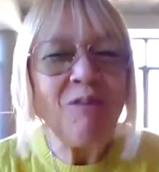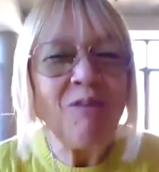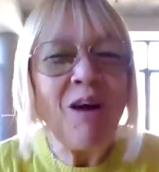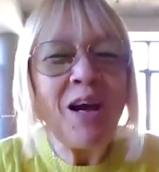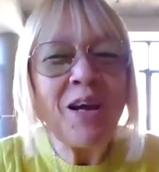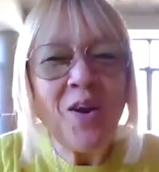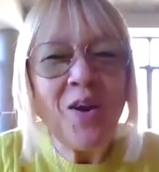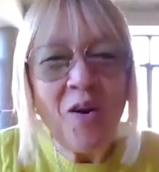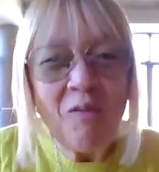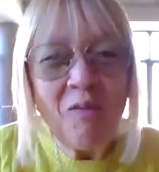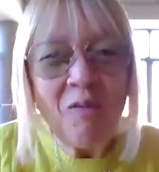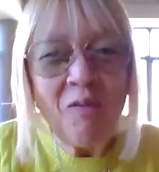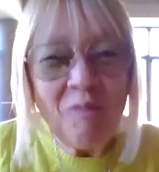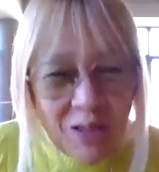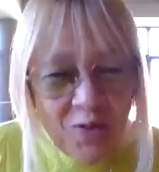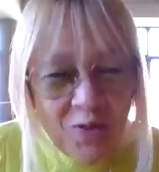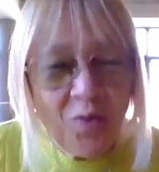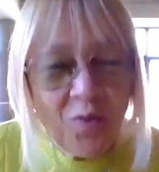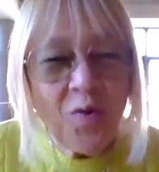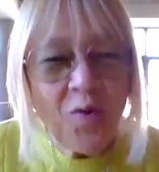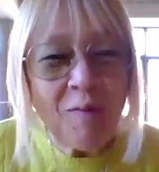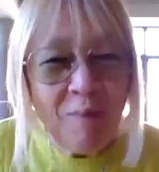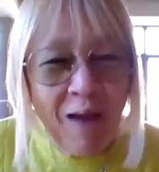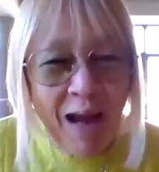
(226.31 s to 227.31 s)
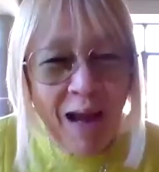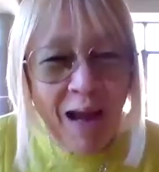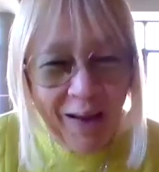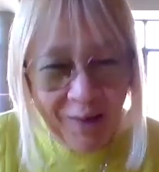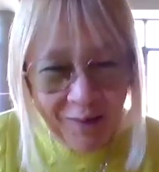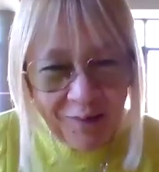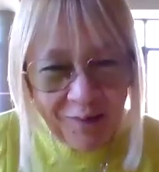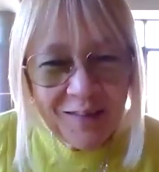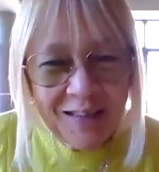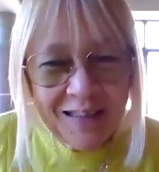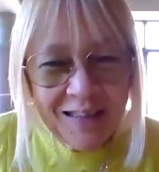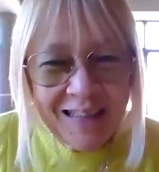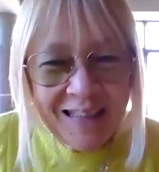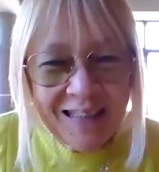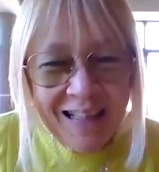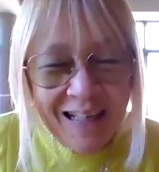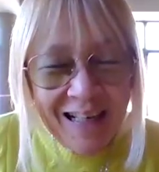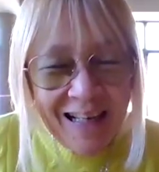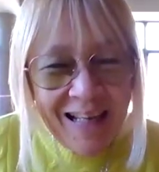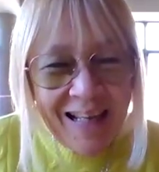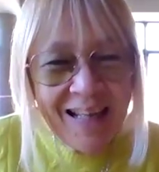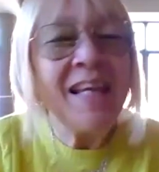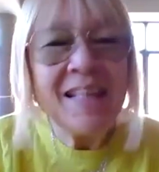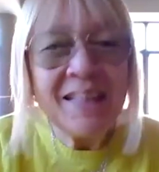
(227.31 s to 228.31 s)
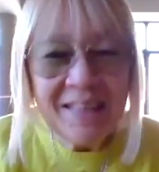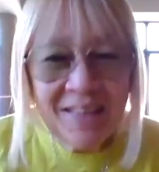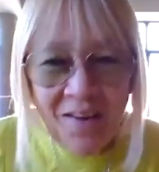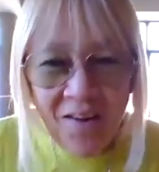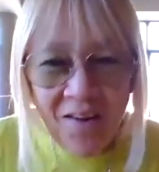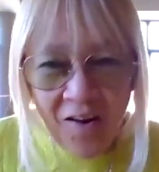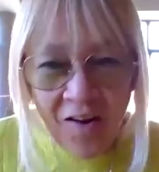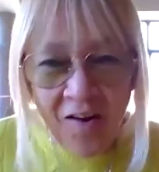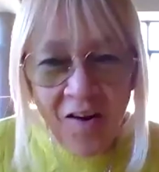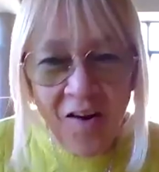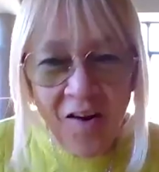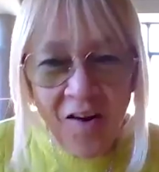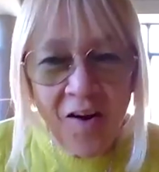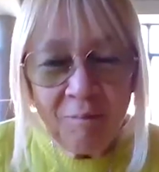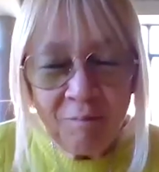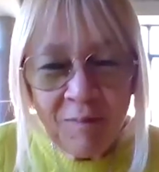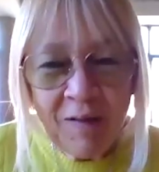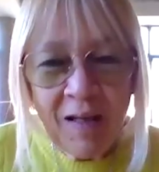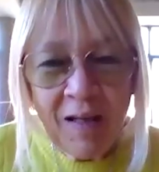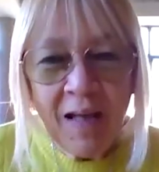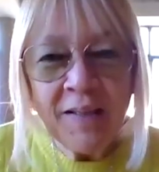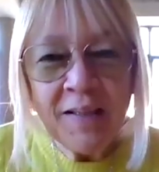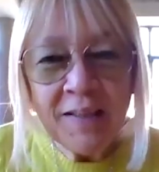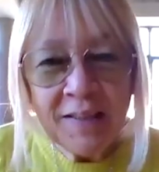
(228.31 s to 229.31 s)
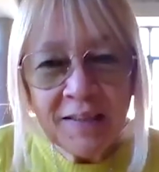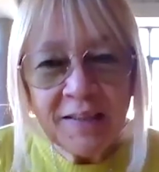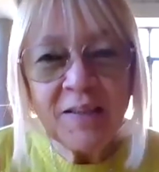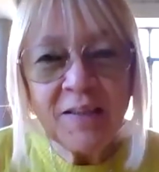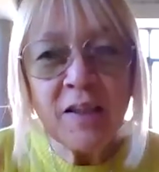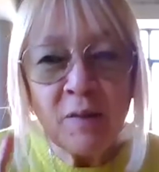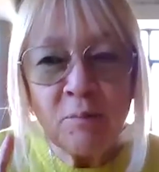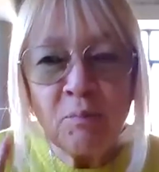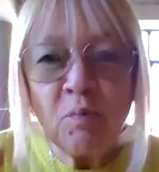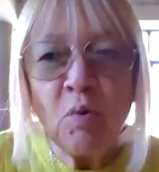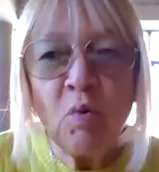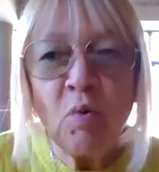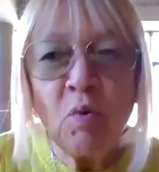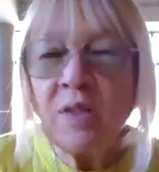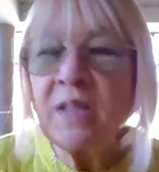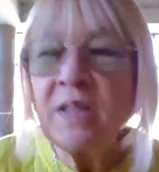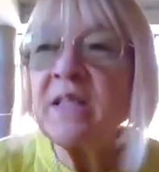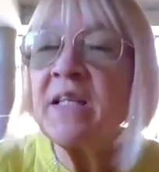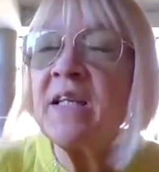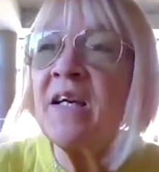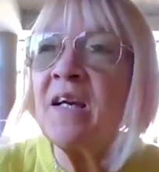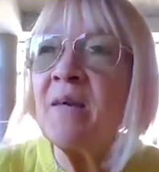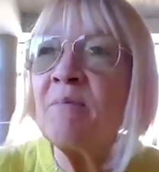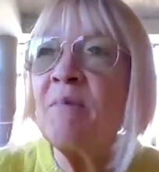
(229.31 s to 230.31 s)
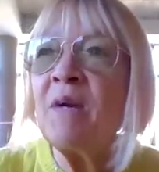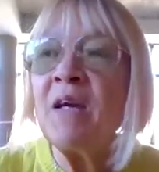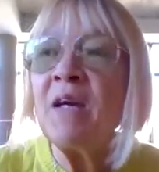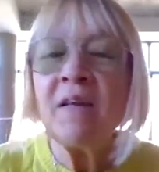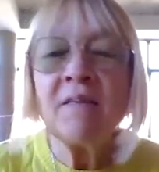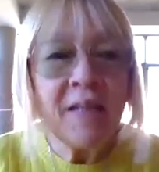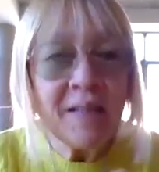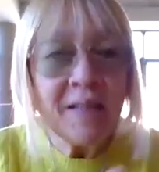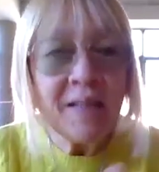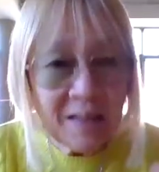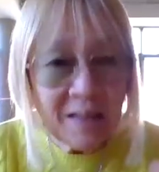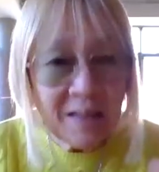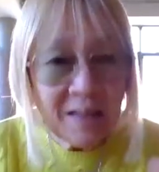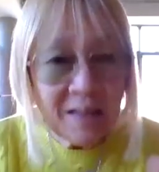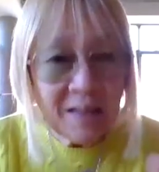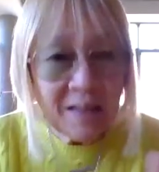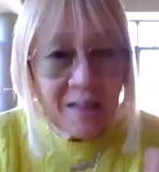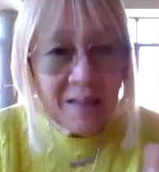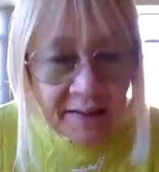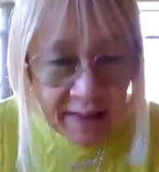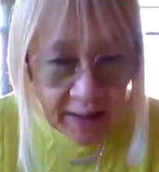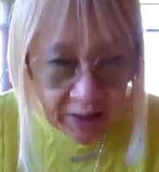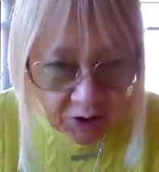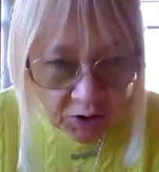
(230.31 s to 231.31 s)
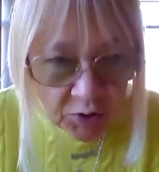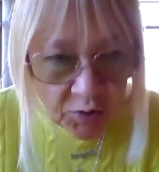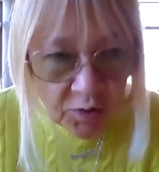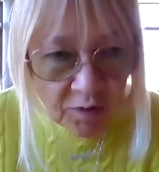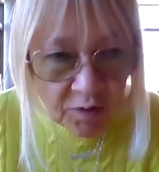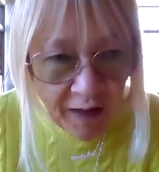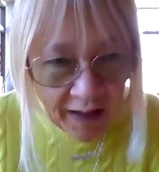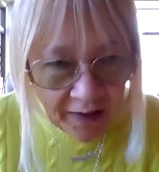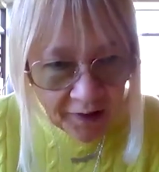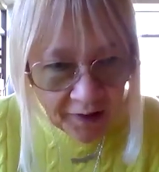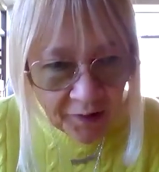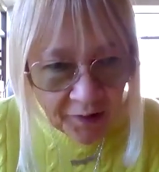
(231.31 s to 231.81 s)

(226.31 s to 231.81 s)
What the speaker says: Why can't we talk about these are, and this is the important term, these are my sexual